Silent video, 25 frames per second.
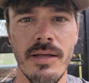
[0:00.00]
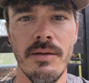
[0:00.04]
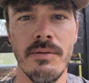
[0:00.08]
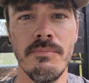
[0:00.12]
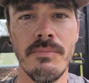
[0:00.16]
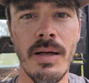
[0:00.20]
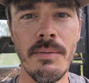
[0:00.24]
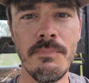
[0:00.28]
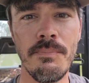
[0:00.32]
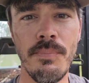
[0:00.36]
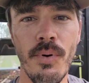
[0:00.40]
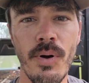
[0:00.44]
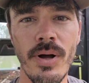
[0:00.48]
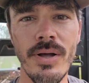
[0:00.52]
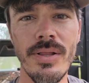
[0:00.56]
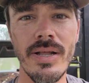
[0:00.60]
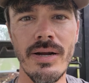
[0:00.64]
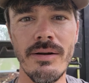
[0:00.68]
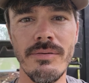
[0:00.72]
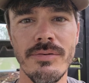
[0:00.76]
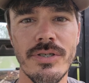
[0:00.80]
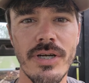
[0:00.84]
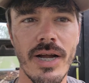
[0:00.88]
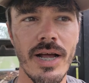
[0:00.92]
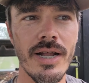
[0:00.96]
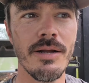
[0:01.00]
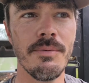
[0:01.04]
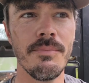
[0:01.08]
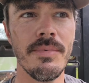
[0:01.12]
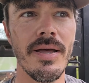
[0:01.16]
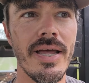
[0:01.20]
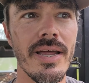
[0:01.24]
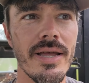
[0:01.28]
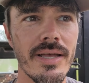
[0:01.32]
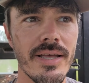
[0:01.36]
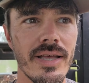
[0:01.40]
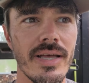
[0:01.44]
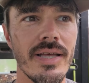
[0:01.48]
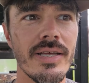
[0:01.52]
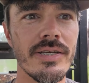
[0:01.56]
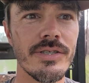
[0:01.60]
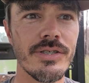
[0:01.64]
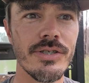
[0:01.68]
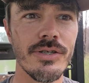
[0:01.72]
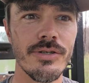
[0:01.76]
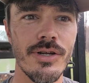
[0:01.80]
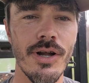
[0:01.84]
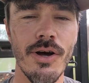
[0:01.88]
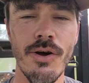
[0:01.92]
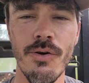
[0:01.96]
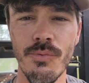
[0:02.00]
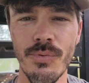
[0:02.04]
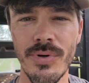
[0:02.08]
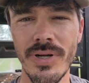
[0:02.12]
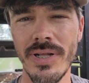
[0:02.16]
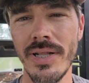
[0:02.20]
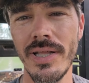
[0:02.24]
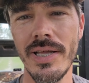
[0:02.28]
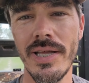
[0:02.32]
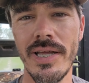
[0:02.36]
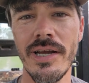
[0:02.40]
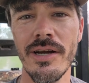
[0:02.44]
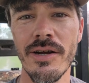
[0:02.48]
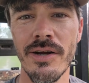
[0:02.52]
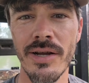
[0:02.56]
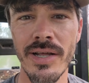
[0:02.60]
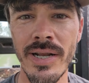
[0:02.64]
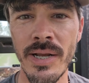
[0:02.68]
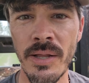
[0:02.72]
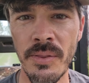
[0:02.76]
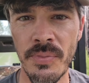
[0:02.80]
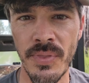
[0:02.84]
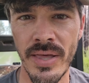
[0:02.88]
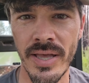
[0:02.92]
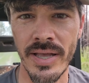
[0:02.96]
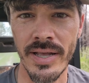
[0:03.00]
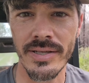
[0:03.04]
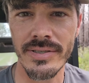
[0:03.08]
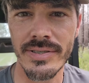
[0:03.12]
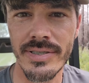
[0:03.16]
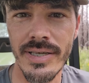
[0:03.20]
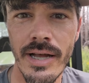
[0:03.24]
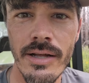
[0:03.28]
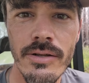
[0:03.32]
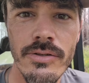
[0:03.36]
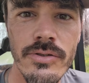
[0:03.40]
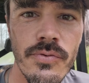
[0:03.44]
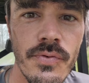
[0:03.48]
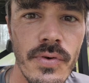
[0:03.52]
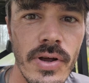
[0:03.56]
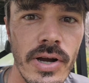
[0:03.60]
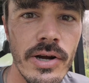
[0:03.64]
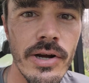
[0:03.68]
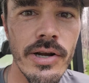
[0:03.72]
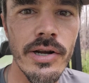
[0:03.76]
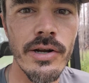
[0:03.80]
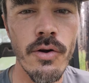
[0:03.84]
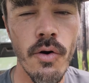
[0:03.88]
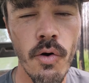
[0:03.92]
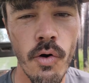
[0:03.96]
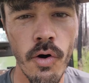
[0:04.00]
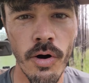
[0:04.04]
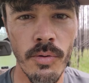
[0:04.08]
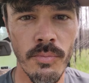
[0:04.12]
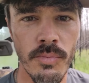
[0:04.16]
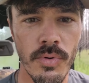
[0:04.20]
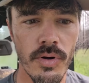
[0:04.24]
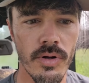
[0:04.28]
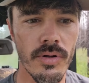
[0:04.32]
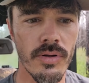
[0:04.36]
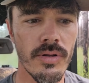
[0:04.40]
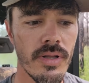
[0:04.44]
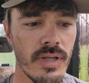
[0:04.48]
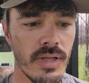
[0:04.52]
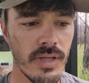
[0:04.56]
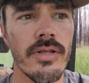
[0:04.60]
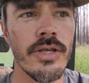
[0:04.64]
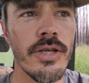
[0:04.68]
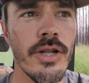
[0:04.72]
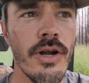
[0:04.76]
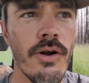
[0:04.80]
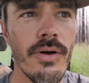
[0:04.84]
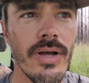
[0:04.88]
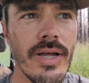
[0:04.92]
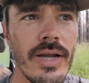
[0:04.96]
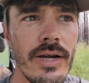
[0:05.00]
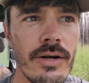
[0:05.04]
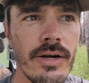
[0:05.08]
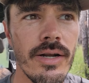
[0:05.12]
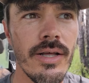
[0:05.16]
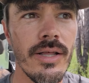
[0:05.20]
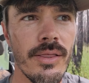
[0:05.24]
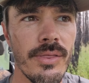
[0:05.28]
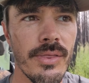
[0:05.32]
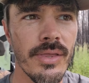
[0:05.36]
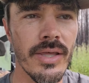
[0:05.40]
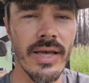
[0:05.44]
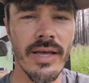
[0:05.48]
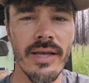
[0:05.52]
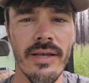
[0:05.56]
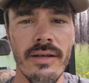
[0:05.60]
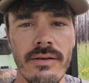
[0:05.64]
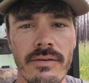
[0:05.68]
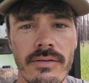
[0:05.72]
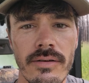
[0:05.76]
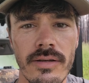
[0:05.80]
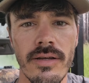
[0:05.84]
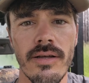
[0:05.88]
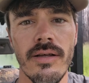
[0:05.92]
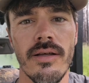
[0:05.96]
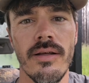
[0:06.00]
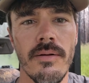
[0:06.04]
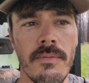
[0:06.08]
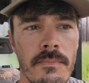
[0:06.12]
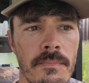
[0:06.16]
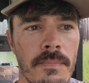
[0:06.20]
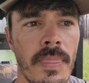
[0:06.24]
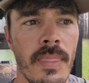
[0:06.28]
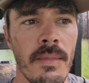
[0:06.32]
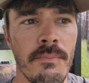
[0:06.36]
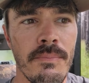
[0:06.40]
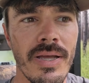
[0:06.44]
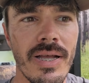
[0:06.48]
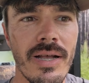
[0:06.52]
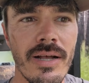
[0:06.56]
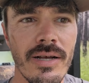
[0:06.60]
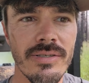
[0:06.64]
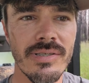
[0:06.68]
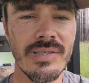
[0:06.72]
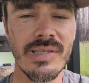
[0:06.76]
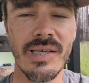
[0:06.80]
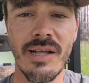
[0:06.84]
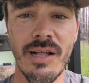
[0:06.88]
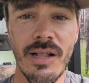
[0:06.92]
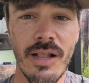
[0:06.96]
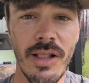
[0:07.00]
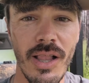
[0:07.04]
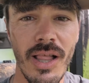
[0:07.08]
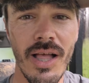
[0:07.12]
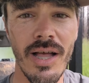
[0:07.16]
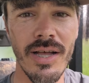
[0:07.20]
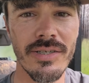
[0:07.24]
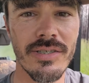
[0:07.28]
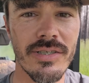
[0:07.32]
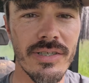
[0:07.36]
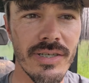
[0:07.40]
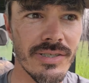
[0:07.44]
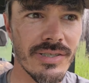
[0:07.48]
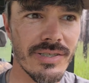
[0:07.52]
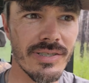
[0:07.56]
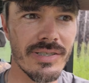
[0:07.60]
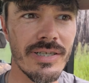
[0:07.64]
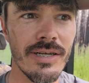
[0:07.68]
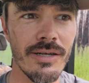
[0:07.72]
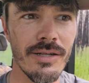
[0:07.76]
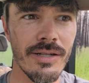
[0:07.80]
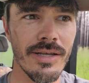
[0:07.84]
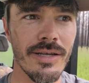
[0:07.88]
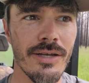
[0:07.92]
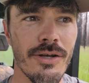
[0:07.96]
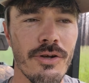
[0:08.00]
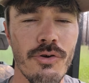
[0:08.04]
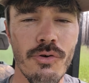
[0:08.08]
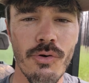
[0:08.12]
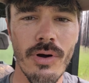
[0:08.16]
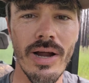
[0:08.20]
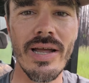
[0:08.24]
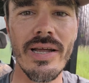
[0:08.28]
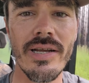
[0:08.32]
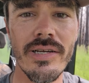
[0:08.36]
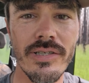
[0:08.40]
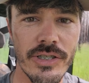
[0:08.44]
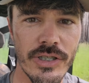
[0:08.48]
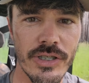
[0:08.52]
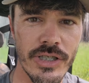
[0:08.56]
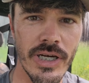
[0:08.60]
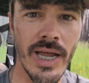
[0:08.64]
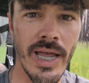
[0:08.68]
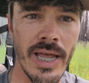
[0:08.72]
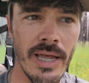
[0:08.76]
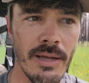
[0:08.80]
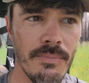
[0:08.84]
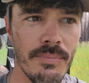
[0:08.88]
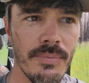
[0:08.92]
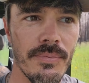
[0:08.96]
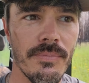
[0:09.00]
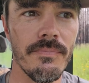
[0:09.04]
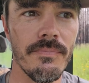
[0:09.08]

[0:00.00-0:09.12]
My point that I'm trying to make is you don't really hear anything. It sounds very normal. You don't hear anything because the clutch is still in great shape.